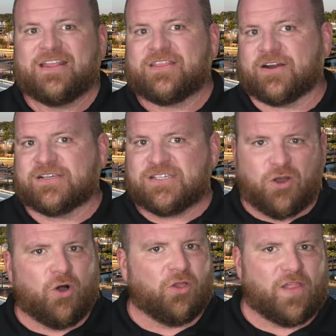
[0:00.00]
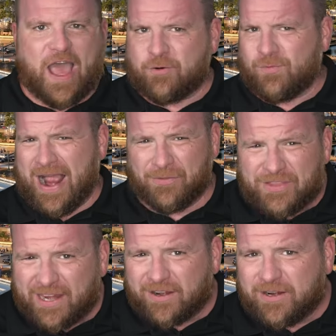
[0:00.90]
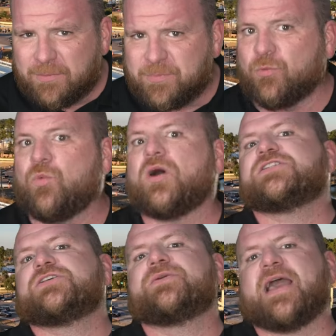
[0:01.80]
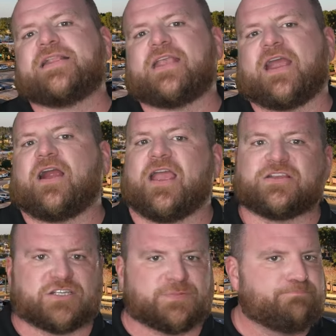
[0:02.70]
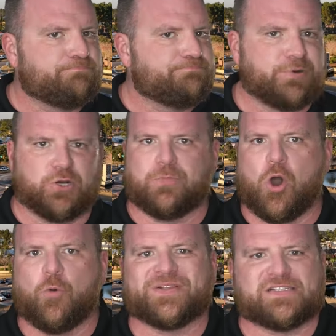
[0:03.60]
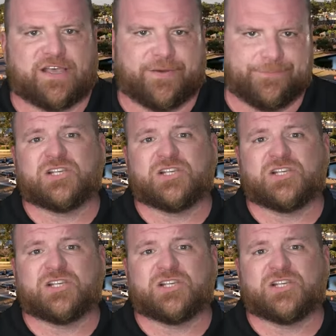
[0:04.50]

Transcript: There isn't a whole lot around the area, but once you get there, it just boom, opens up.